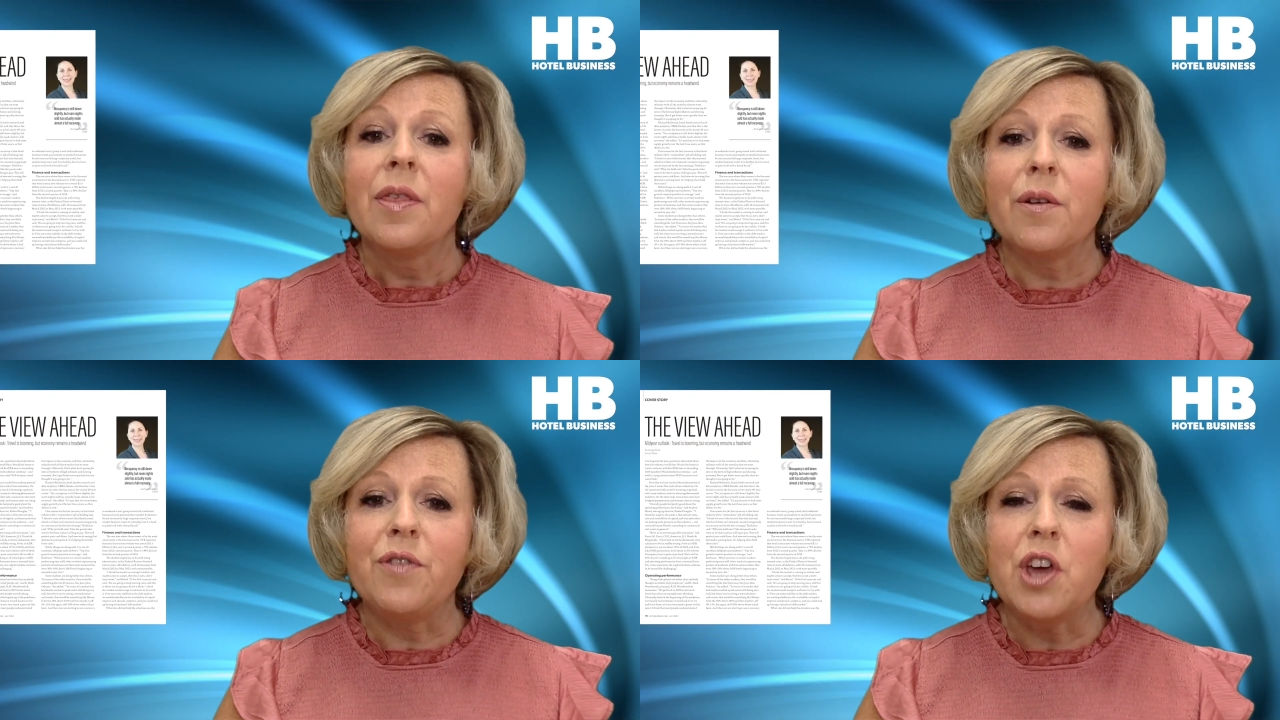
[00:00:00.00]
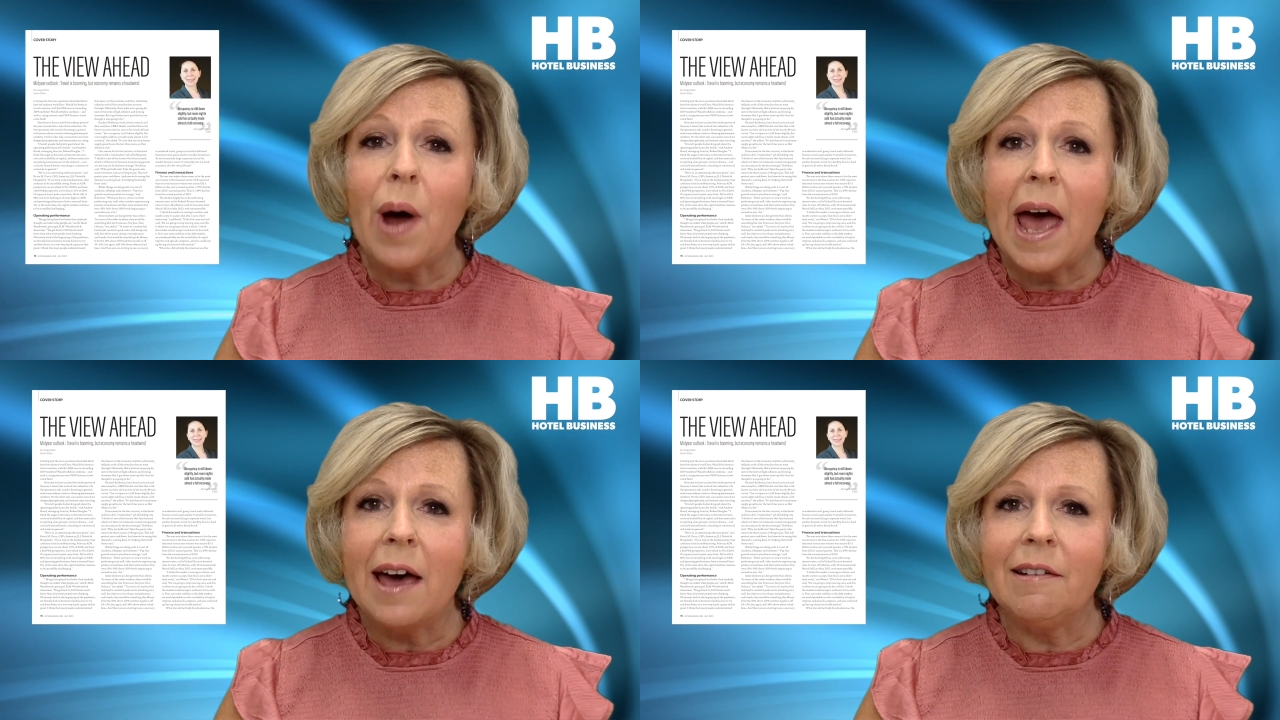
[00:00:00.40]
The
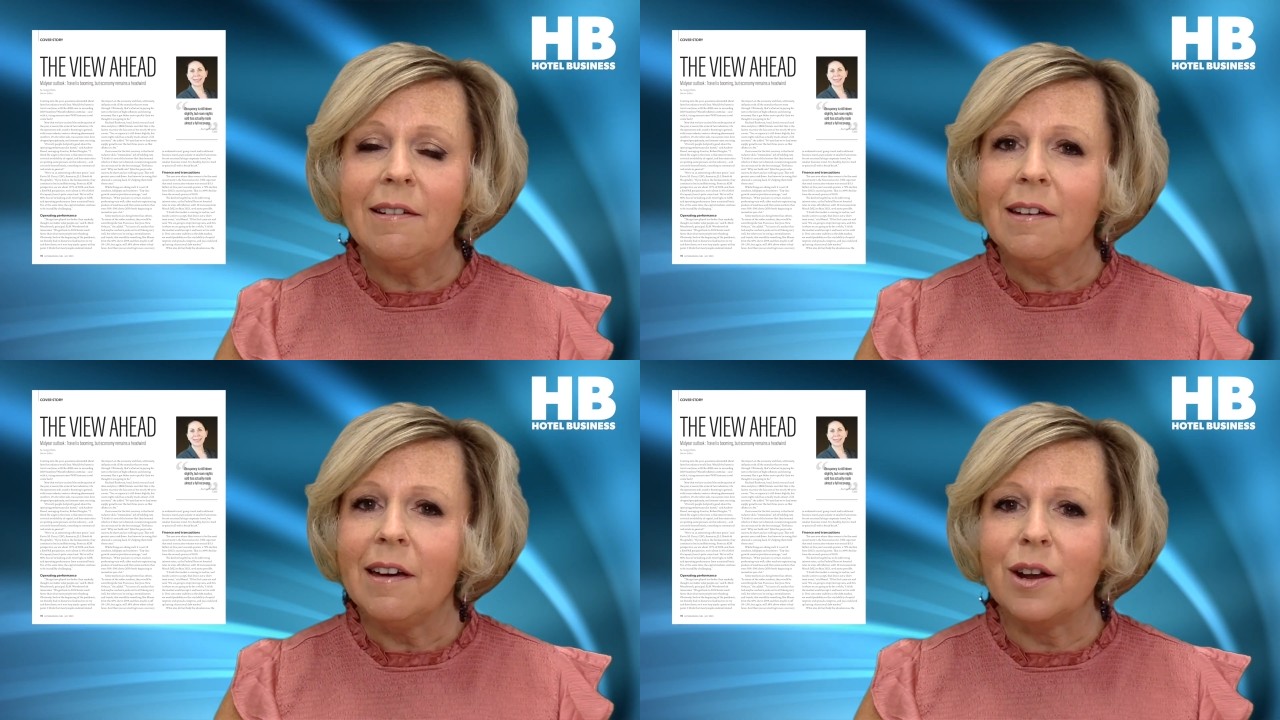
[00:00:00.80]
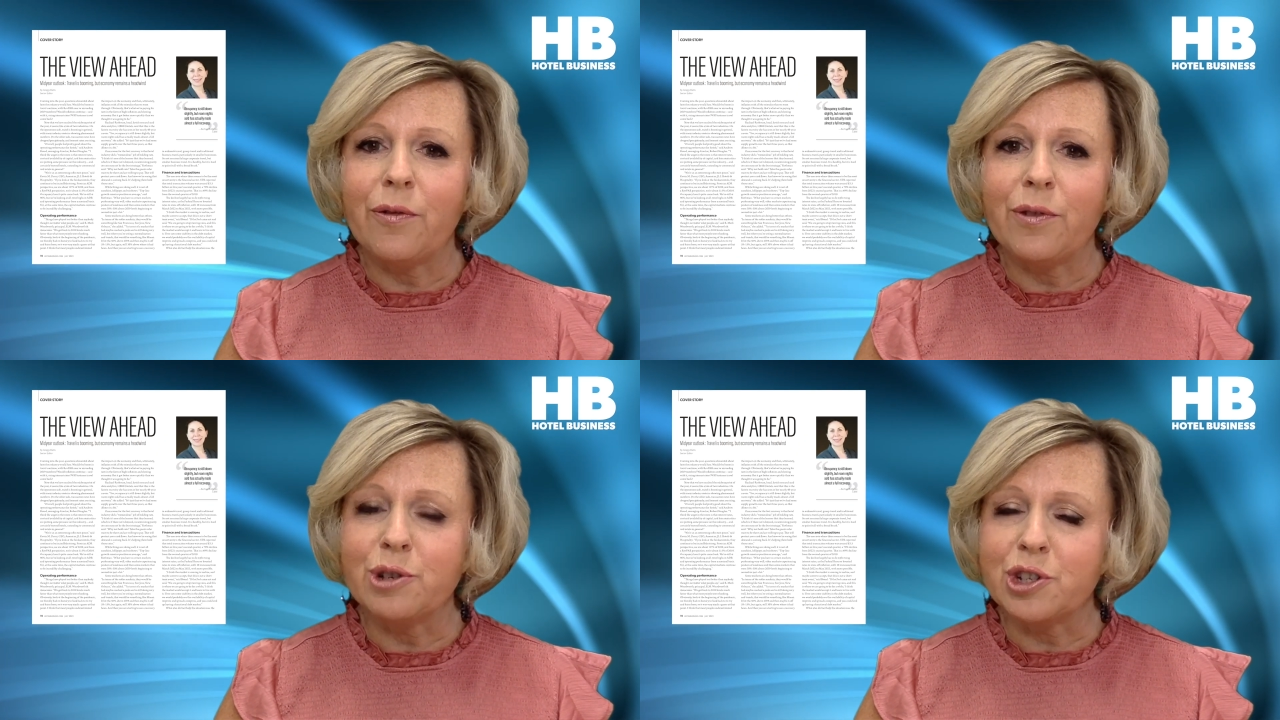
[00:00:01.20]
view ahead in a
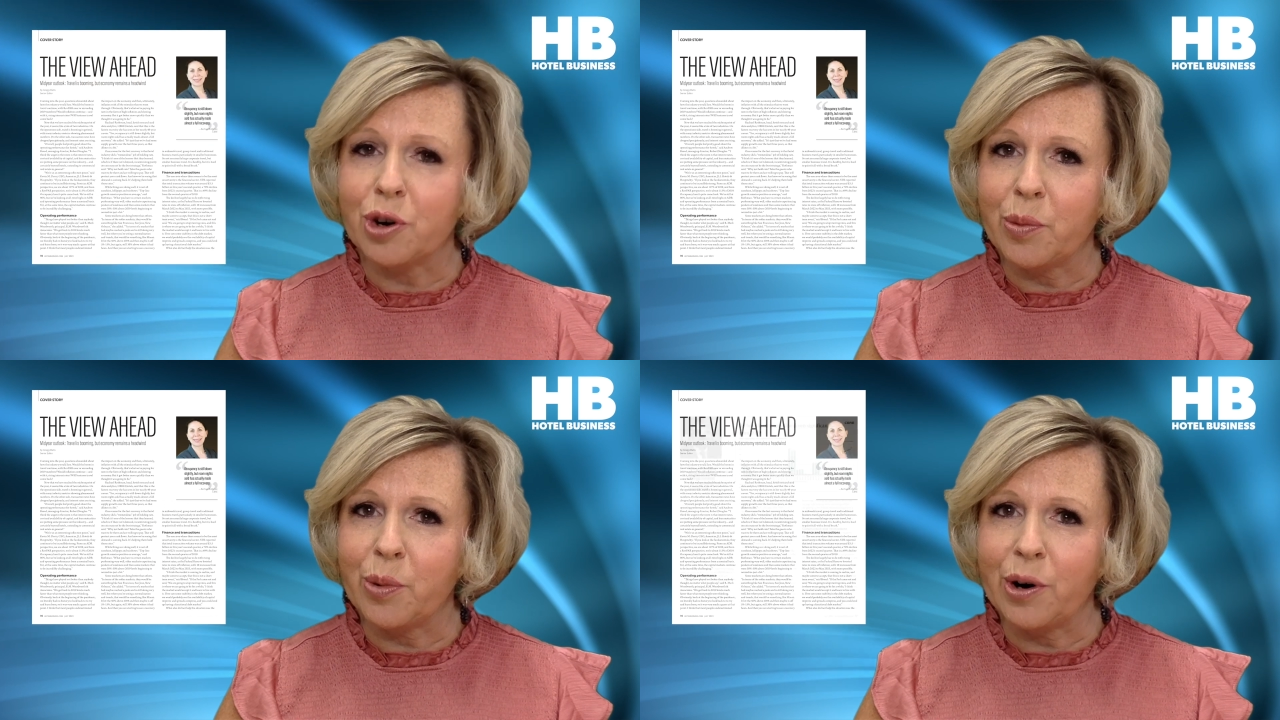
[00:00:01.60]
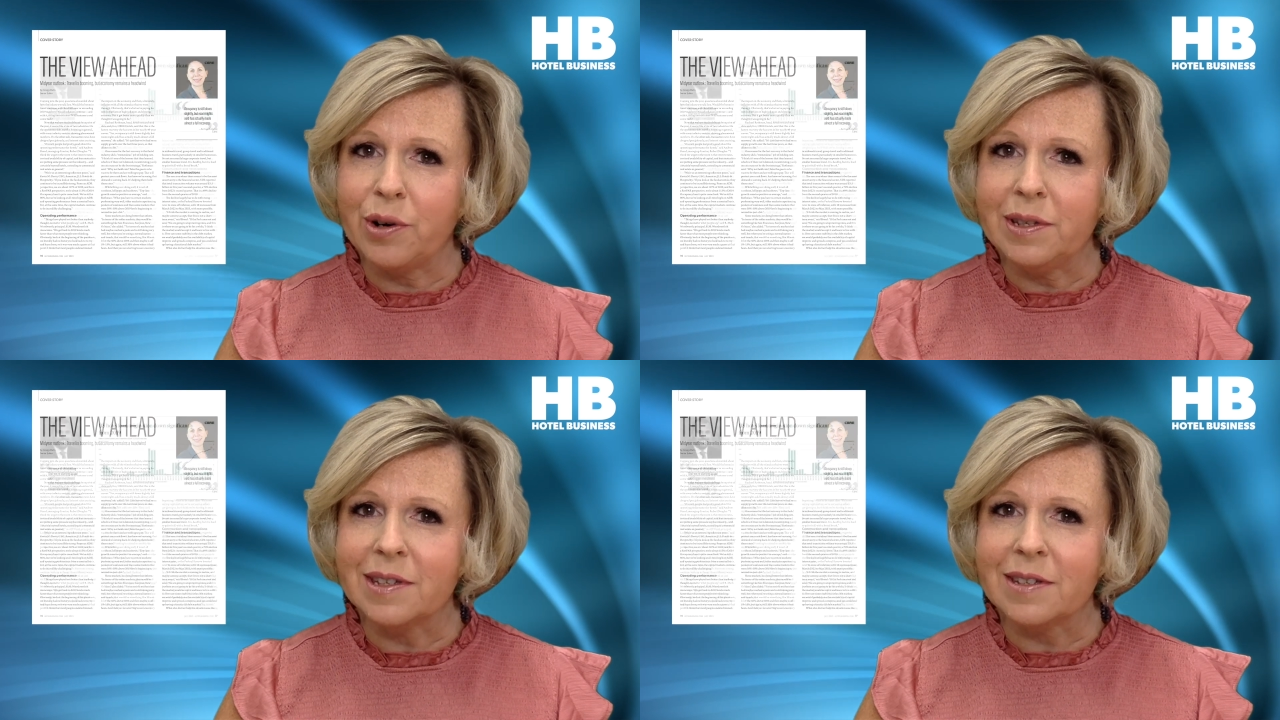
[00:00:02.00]
few short words.